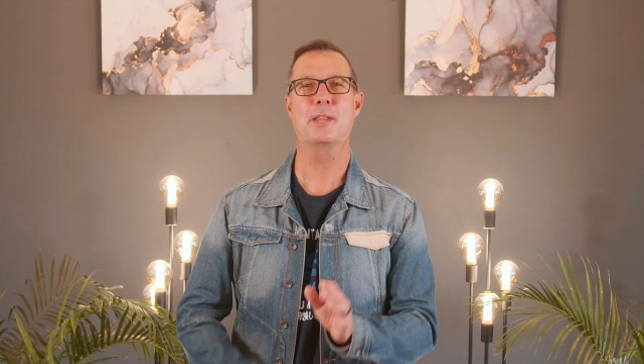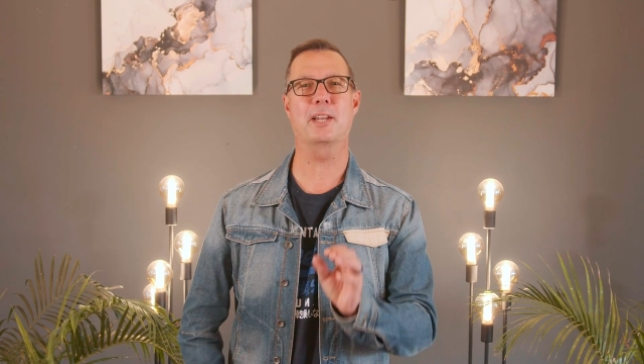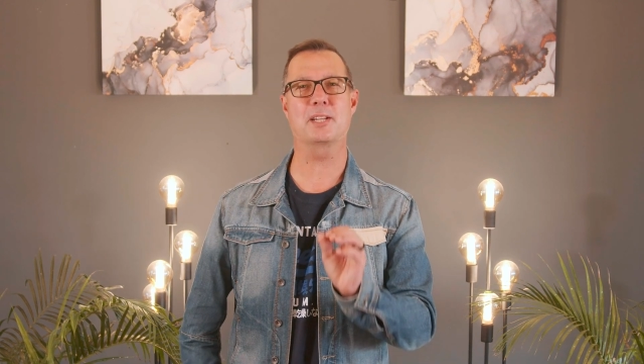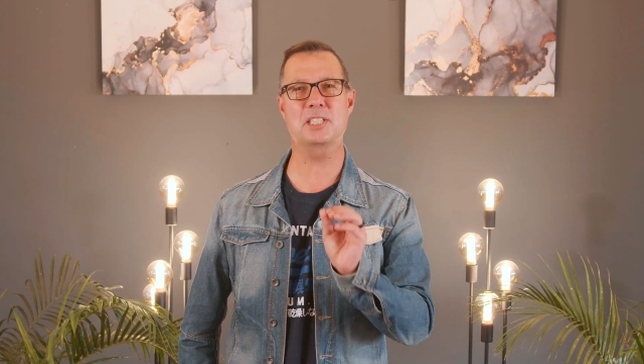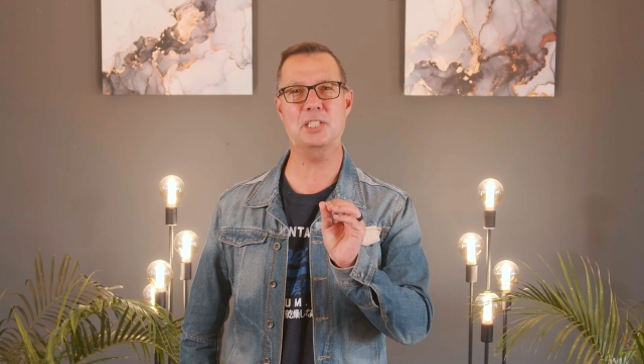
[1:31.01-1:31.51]

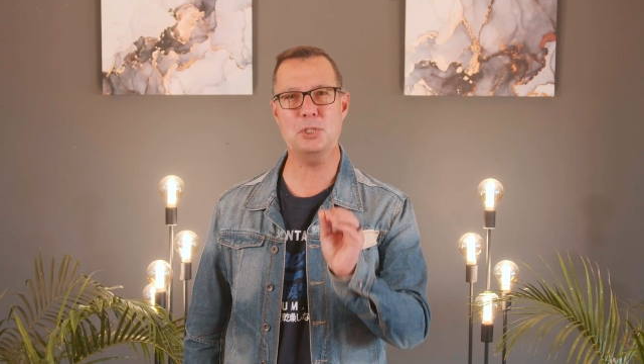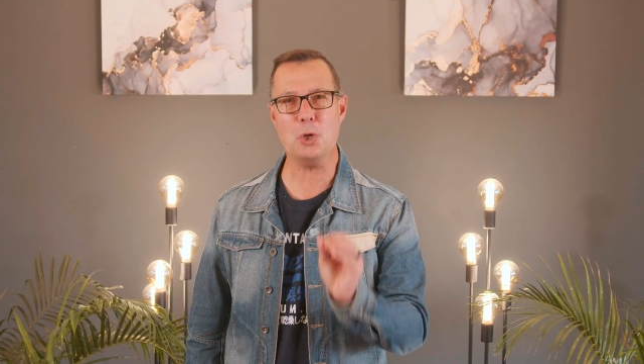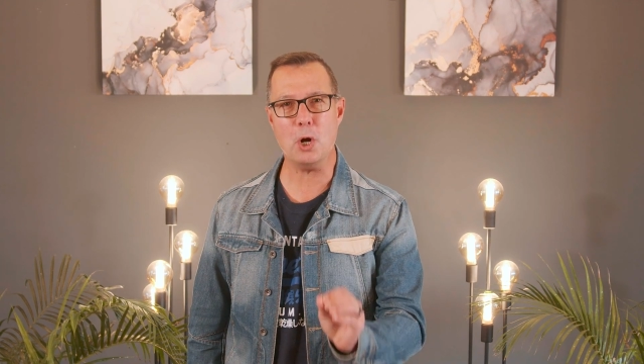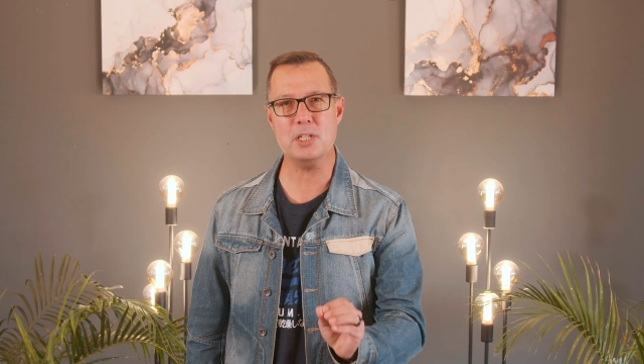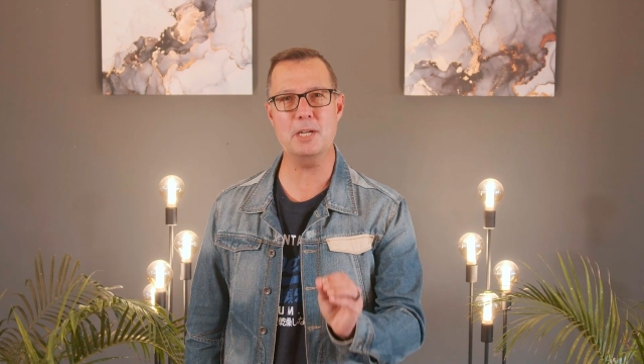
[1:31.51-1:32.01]
that a
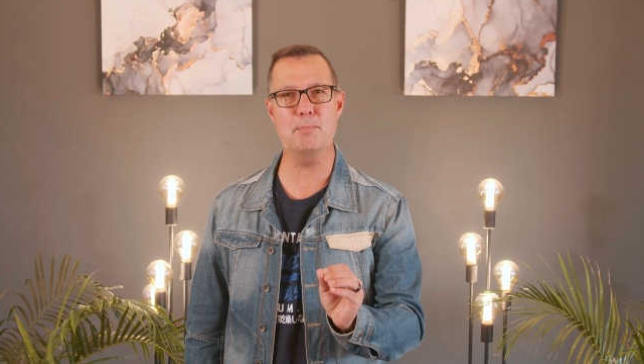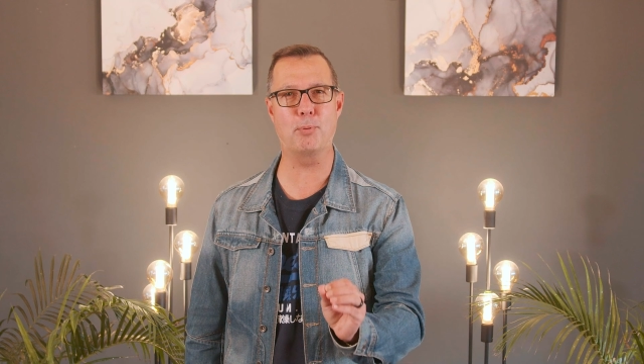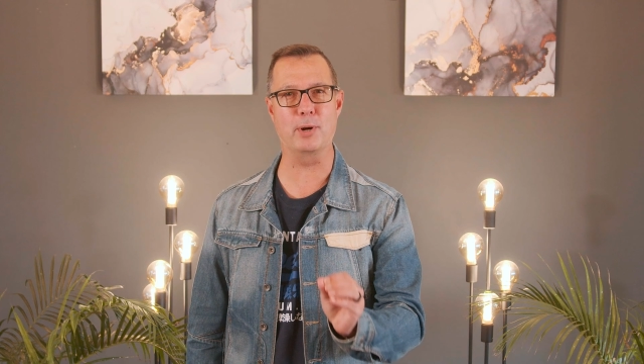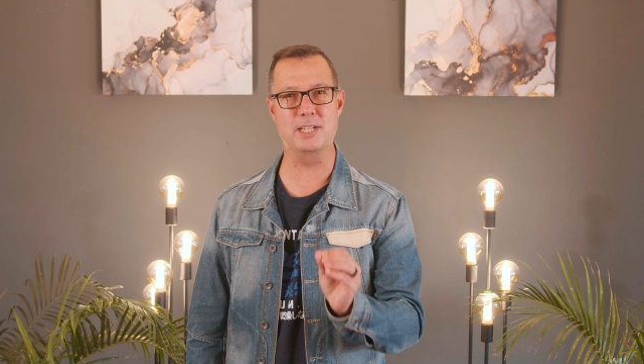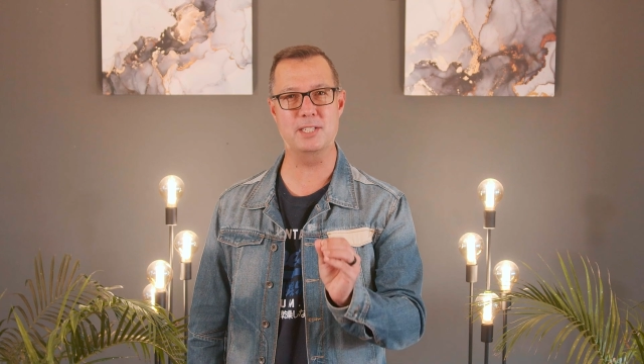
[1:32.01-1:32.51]
starting
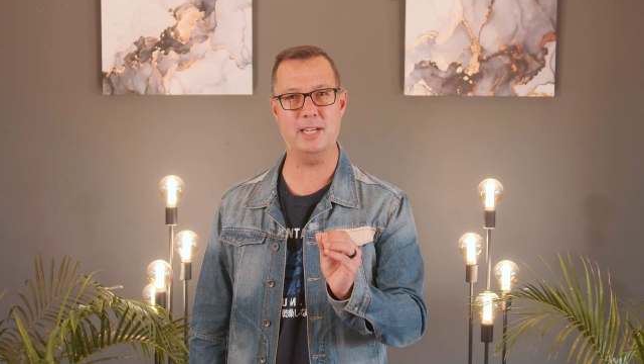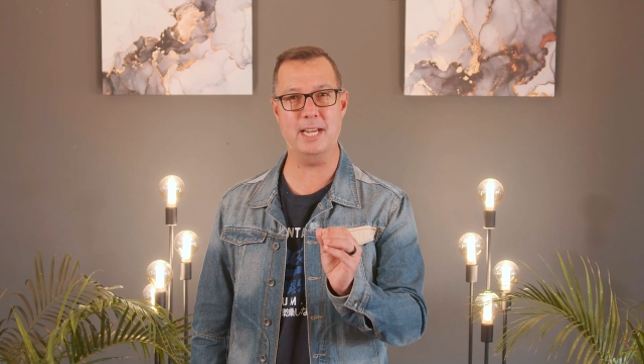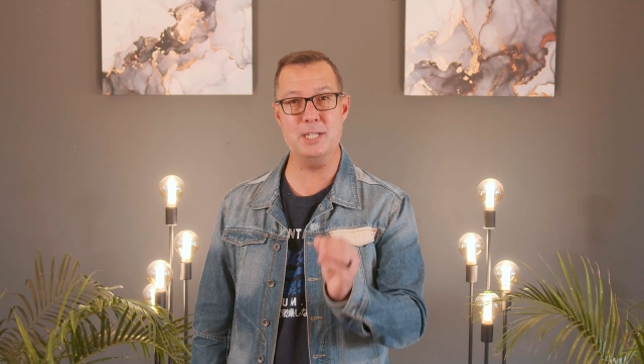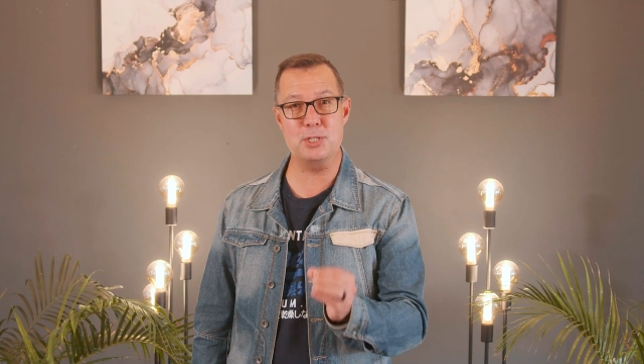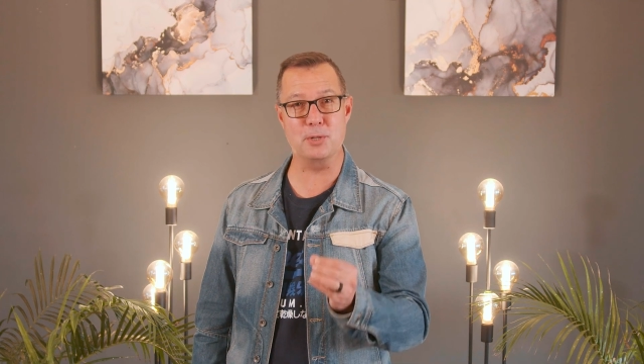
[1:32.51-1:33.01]
point
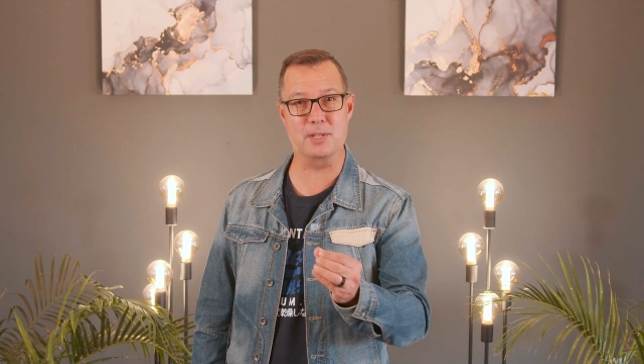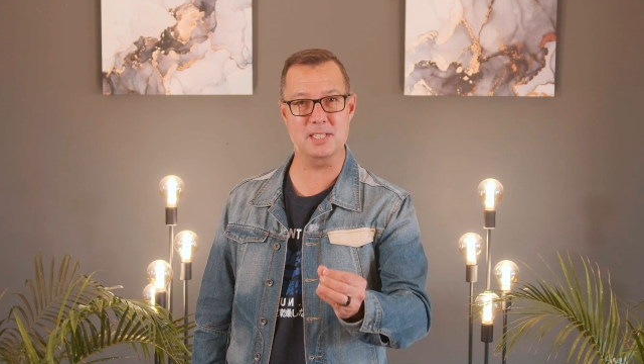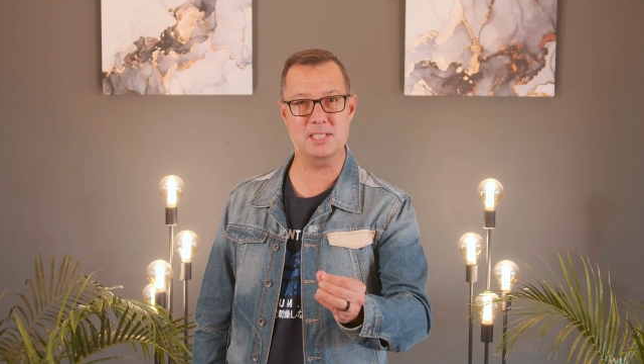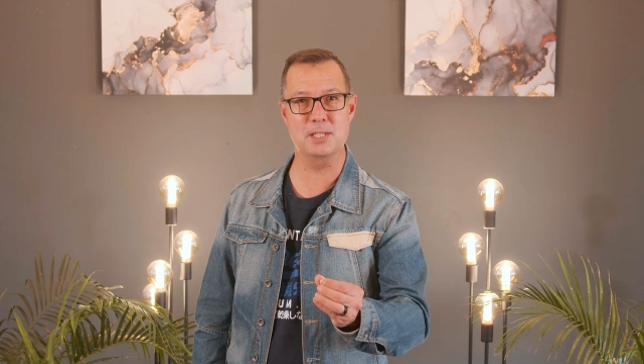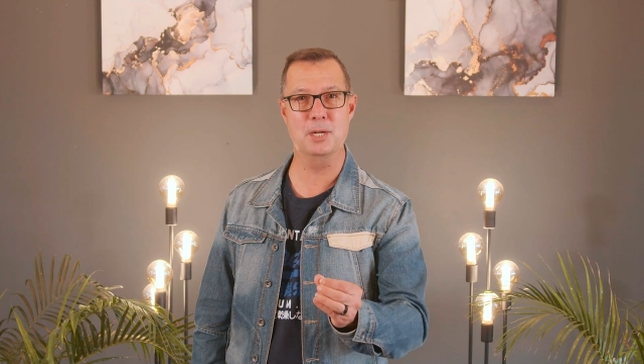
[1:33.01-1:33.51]
into
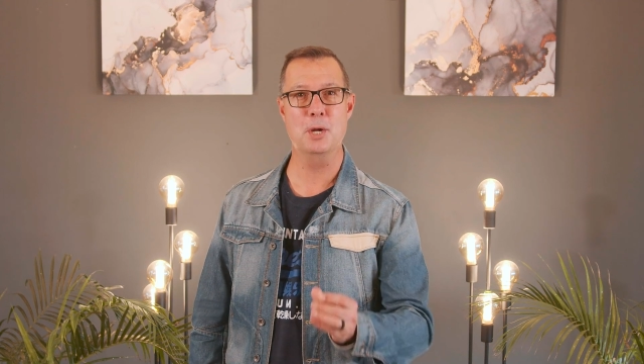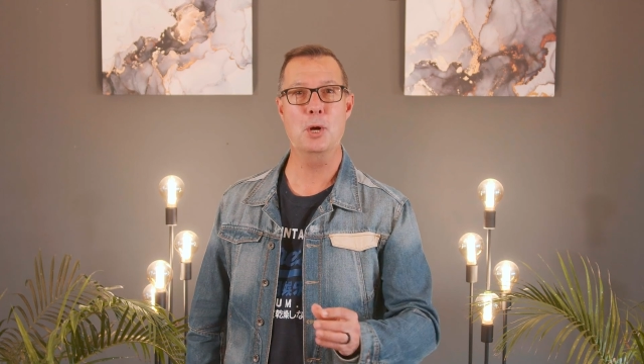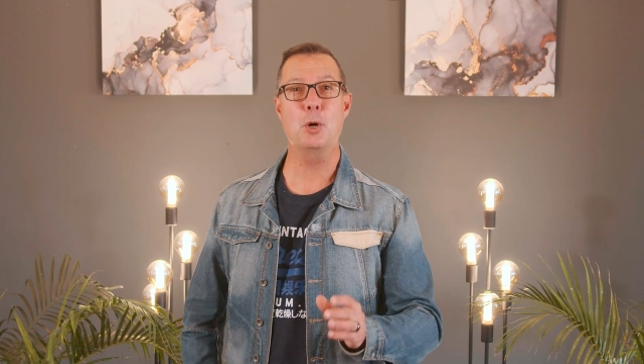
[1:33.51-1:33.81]
this